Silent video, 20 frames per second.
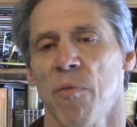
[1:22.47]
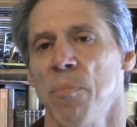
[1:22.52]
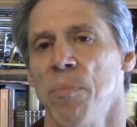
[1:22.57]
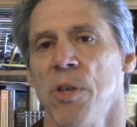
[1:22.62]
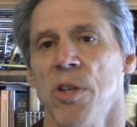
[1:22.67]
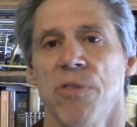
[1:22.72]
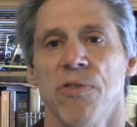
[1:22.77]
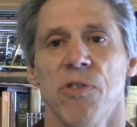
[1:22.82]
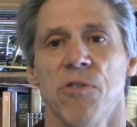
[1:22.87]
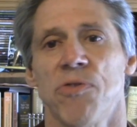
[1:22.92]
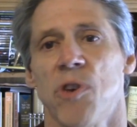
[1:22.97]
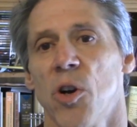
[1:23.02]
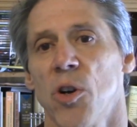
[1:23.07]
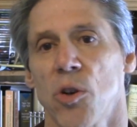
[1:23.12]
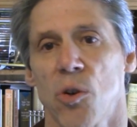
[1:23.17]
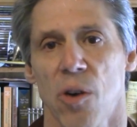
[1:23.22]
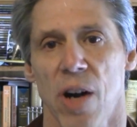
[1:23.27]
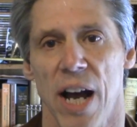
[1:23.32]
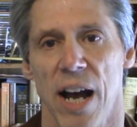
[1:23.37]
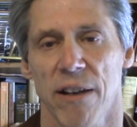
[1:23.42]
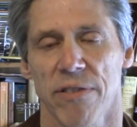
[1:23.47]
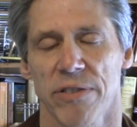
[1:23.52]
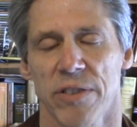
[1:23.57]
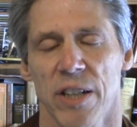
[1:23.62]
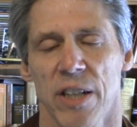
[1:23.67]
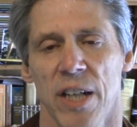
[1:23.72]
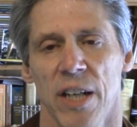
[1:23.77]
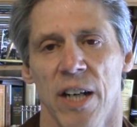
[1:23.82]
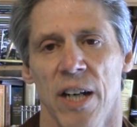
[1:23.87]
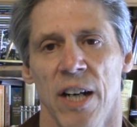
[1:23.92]
beautiful photograph
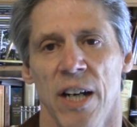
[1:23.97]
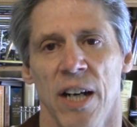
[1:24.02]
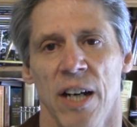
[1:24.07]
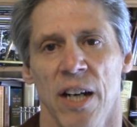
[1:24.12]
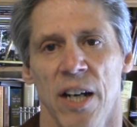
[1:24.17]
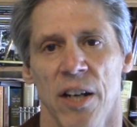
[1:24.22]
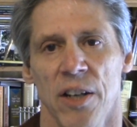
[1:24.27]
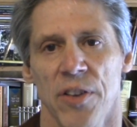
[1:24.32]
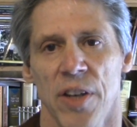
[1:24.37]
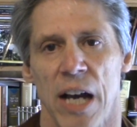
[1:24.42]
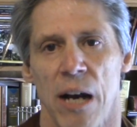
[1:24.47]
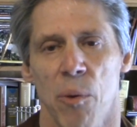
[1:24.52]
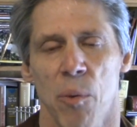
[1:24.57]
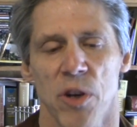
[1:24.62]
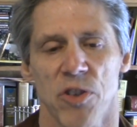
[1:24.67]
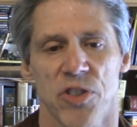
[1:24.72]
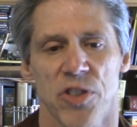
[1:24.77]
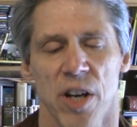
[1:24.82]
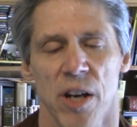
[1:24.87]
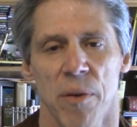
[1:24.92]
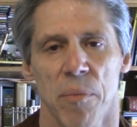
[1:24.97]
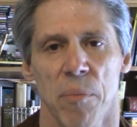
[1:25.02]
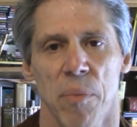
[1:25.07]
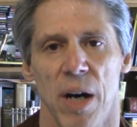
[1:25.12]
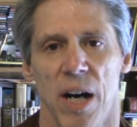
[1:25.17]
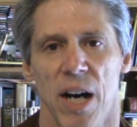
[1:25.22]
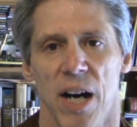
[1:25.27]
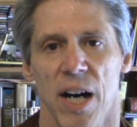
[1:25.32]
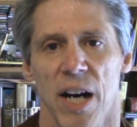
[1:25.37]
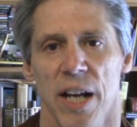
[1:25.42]
that was done
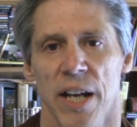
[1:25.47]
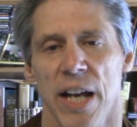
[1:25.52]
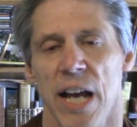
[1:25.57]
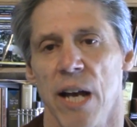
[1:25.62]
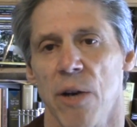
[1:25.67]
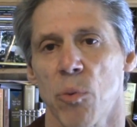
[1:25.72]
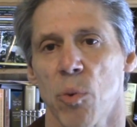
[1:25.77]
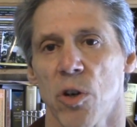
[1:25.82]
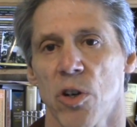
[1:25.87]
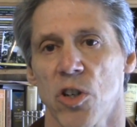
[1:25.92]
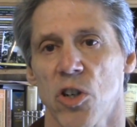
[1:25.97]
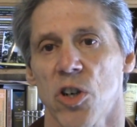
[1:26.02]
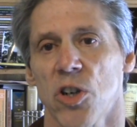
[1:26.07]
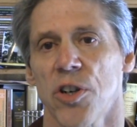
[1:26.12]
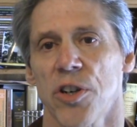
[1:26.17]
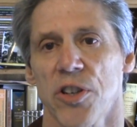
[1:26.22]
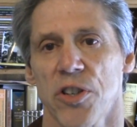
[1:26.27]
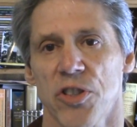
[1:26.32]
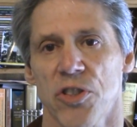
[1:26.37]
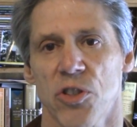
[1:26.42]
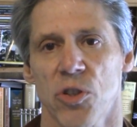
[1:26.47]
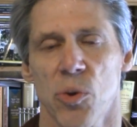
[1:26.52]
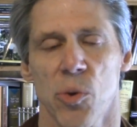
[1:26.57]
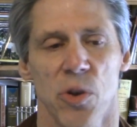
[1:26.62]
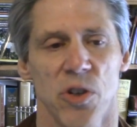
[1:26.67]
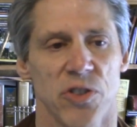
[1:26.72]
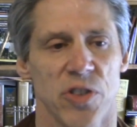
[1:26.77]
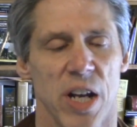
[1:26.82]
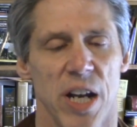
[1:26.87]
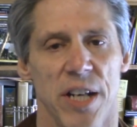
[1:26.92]
by Edward Curtis, who
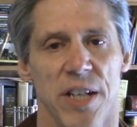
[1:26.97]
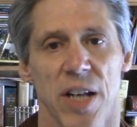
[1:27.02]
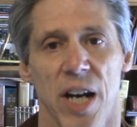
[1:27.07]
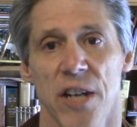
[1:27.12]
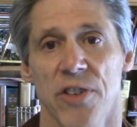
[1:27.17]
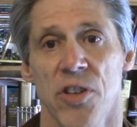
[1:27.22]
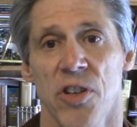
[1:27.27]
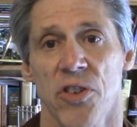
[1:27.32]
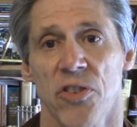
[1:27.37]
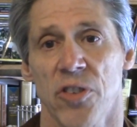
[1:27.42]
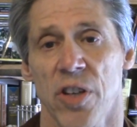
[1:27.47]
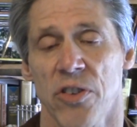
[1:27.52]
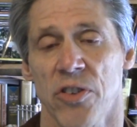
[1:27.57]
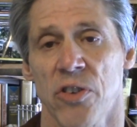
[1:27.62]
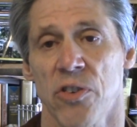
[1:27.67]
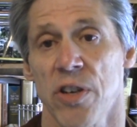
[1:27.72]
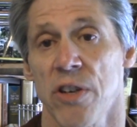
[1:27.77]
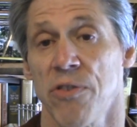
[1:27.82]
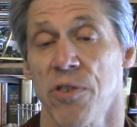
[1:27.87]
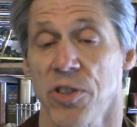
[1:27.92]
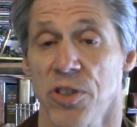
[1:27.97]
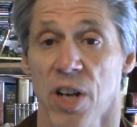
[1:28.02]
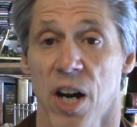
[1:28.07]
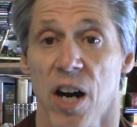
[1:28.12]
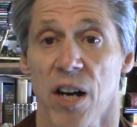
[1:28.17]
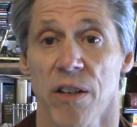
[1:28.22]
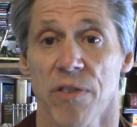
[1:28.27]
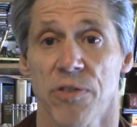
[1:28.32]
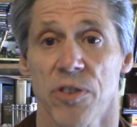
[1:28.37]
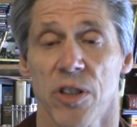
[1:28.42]
is a 19th century
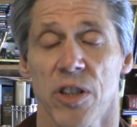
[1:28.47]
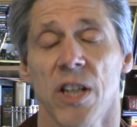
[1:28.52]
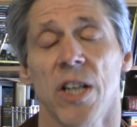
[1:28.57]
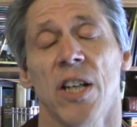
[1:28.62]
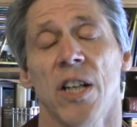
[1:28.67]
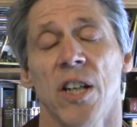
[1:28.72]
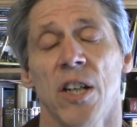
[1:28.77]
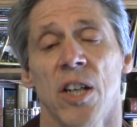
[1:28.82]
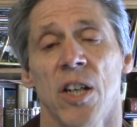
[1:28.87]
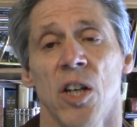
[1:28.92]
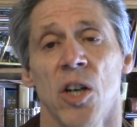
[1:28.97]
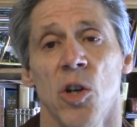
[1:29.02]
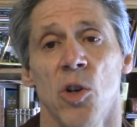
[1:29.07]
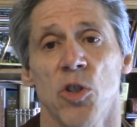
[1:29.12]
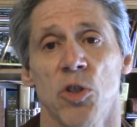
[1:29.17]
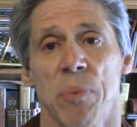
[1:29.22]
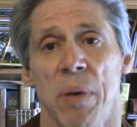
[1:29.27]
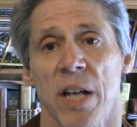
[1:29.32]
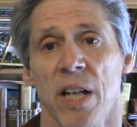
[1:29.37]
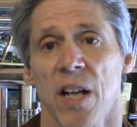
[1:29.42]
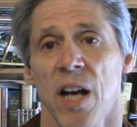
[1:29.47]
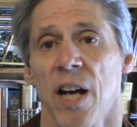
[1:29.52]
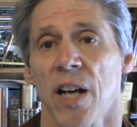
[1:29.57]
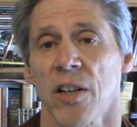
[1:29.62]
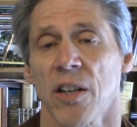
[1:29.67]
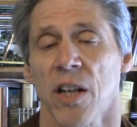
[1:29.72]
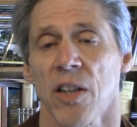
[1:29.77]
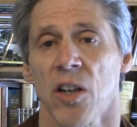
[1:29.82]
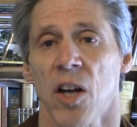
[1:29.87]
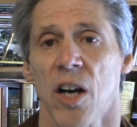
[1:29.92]
photographer who spent a
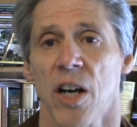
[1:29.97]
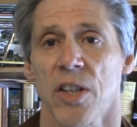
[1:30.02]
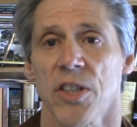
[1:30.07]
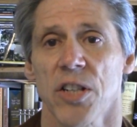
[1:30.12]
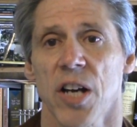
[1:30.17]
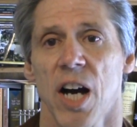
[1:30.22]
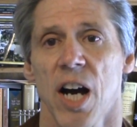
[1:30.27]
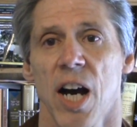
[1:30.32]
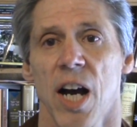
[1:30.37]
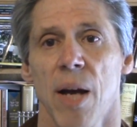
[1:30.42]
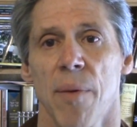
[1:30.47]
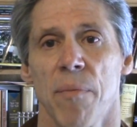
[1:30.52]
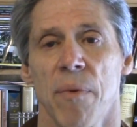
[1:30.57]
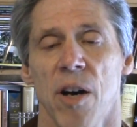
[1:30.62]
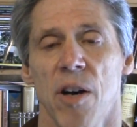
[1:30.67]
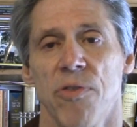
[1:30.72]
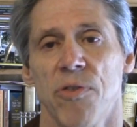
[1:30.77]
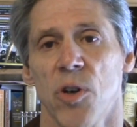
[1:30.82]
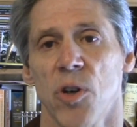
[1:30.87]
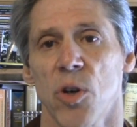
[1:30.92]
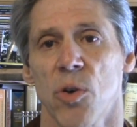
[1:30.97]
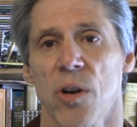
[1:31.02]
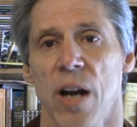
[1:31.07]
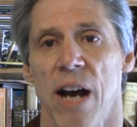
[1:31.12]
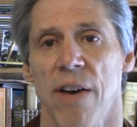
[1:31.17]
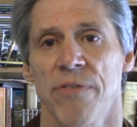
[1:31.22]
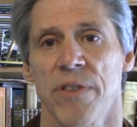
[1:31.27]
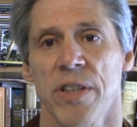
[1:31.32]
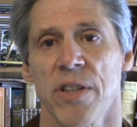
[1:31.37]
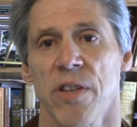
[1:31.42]
long time
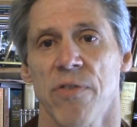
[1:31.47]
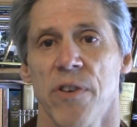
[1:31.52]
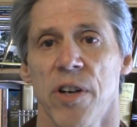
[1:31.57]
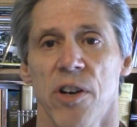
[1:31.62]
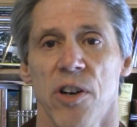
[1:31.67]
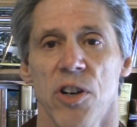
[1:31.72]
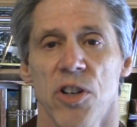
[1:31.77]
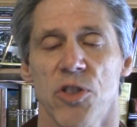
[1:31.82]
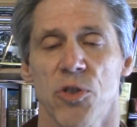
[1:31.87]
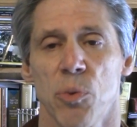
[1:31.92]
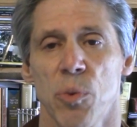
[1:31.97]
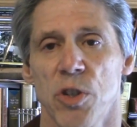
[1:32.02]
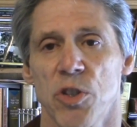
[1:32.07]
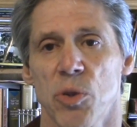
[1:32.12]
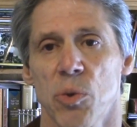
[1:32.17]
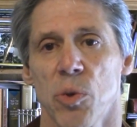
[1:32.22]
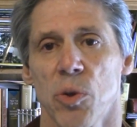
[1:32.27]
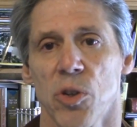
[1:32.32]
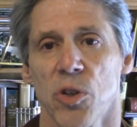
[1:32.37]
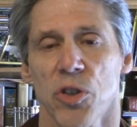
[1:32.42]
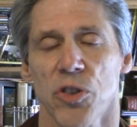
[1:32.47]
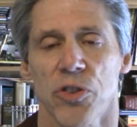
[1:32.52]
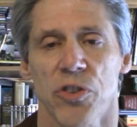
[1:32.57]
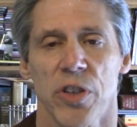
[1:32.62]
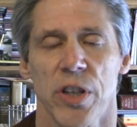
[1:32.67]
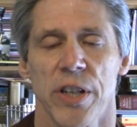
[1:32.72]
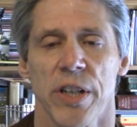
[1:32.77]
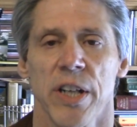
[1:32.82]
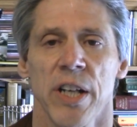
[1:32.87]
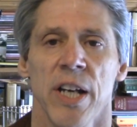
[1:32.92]
photographing the various rituals
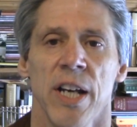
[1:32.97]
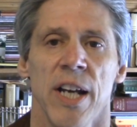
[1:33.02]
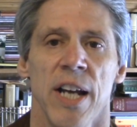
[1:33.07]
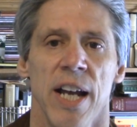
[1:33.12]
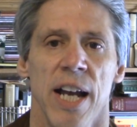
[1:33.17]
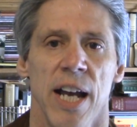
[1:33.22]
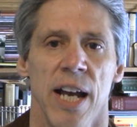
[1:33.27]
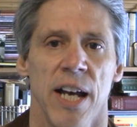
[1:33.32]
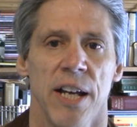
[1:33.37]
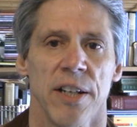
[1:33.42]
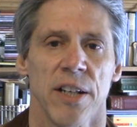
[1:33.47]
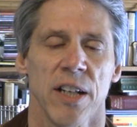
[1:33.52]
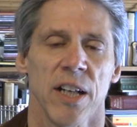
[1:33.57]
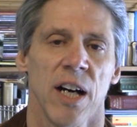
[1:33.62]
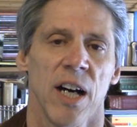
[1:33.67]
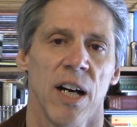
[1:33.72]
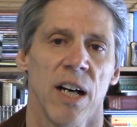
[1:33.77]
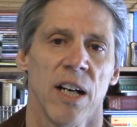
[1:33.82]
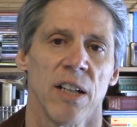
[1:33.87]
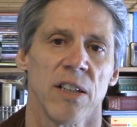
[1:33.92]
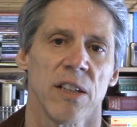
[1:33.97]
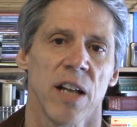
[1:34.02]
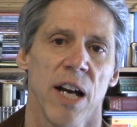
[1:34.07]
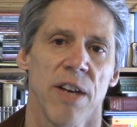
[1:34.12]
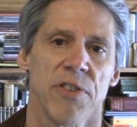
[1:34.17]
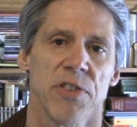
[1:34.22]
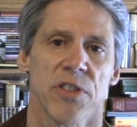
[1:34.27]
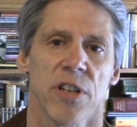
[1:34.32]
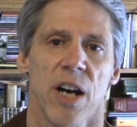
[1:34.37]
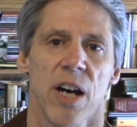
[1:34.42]
and
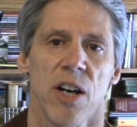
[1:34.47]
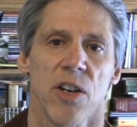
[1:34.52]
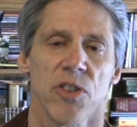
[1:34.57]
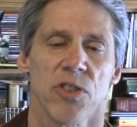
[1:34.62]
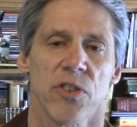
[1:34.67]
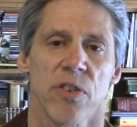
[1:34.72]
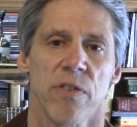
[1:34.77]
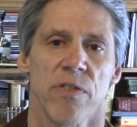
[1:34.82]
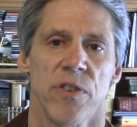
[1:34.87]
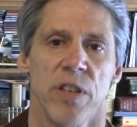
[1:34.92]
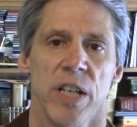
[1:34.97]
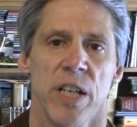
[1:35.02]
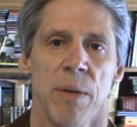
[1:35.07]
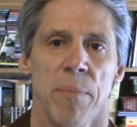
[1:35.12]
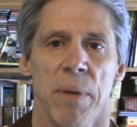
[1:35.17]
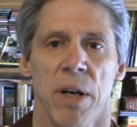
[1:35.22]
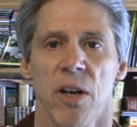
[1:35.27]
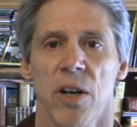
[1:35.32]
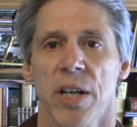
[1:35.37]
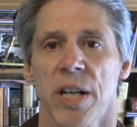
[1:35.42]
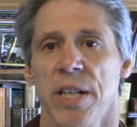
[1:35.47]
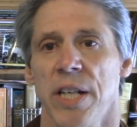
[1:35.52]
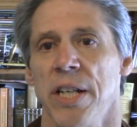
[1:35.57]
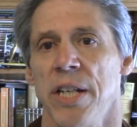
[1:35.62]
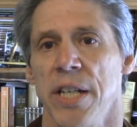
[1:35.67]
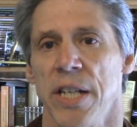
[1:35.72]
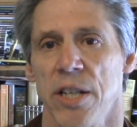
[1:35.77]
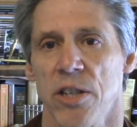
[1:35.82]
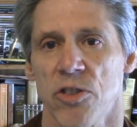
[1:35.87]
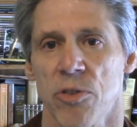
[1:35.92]
lifestyles of the American
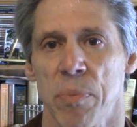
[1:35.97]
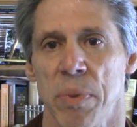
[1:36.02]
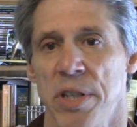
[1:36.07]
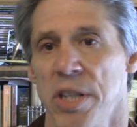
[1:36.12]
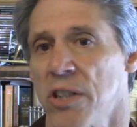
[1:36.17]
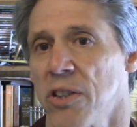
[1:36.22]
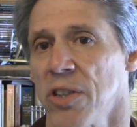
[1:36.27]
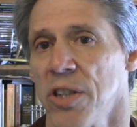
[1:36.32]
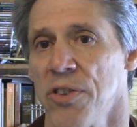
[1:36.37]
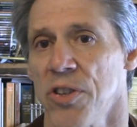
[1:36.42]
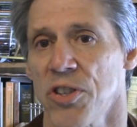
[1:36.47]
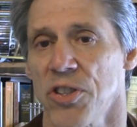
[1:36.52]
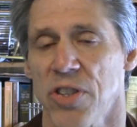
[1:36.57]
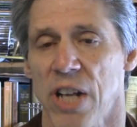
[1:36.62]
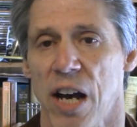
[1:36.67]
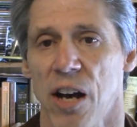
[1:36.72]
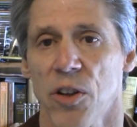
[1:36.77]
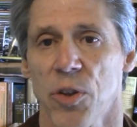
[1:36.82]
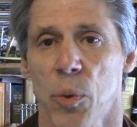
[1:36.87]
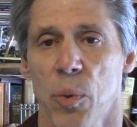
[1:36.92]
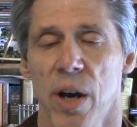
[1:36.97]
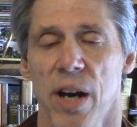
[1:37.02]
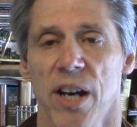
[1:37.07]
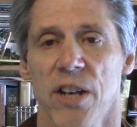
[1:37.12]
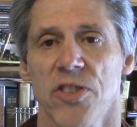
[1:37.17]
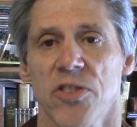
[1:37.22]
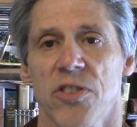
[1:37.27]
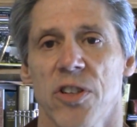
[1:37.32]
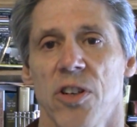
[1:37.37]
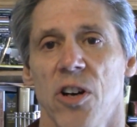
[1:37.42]
Indians, particularly in the
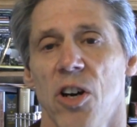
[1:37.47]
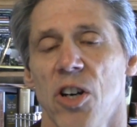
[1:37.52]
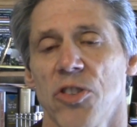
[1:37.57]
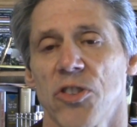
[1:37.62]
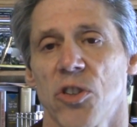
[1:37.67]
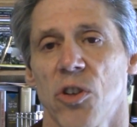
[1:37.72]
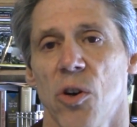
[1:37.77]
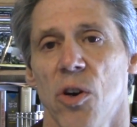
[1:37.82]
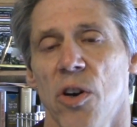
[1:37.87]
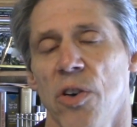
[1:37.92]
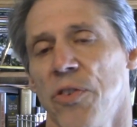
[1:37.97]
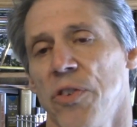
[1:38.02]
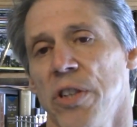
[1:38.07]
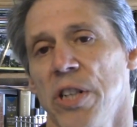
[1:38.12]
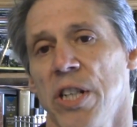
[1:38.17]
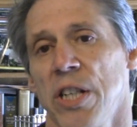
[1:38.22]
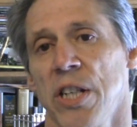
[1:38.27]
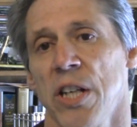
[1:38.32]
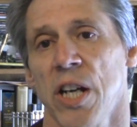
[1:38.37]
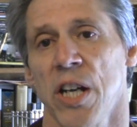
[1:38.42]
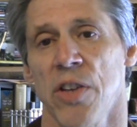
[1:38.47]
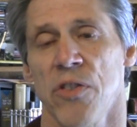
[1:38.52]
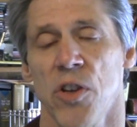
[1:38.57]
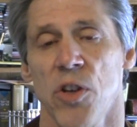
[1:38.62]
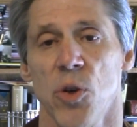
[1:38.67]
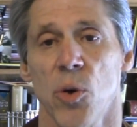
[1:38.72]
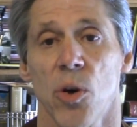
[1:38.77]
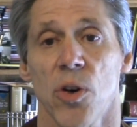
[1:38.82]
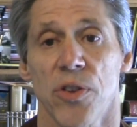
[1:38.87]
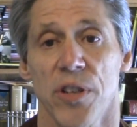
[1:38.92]
Southwest and also in the
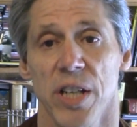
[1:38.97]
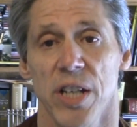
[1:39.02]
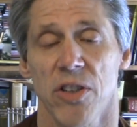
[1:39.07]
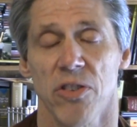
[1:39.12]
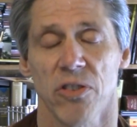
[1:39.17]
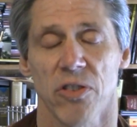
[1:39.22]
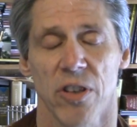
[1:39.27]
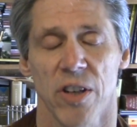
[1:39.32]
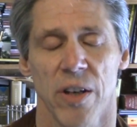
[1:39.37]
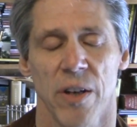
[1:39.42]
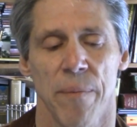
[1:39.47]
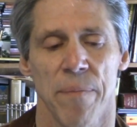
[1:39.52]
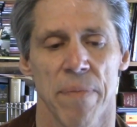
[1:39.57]
Northeast.